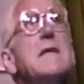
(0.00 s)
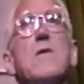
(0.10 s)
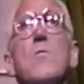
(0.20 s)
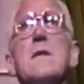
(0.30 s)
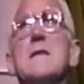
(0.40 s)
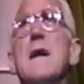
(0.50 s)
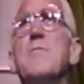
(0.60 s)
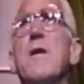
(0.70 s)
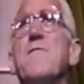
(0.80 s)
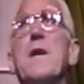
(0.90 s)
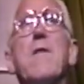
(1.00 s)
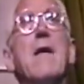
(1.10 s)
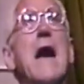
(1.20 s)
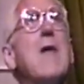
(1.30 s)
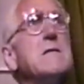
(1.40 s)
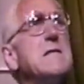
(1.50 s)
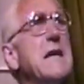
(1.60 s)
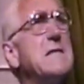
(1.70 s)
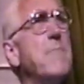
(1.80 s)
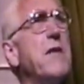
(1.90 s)
don't waste time trying to figure out how to
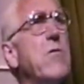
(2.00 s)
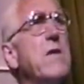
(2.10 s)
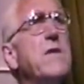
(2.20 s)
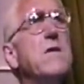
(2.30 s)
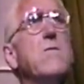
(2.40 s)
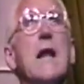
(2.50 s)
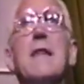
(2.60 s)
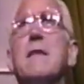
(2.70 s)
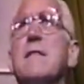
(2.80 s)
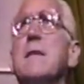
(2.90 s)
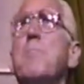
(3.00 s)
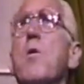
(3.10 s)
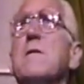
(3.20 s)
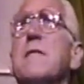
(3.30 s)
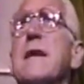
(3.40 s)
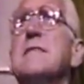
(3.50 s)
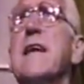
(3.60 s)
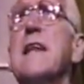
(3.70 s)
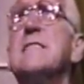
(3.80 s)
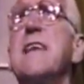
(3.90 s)
say something or even do it. I think the important thing is to
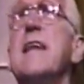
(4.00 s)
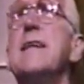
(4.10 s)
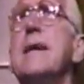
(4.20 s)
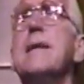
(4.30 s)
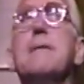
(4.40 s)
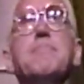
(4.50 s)
get it said and done.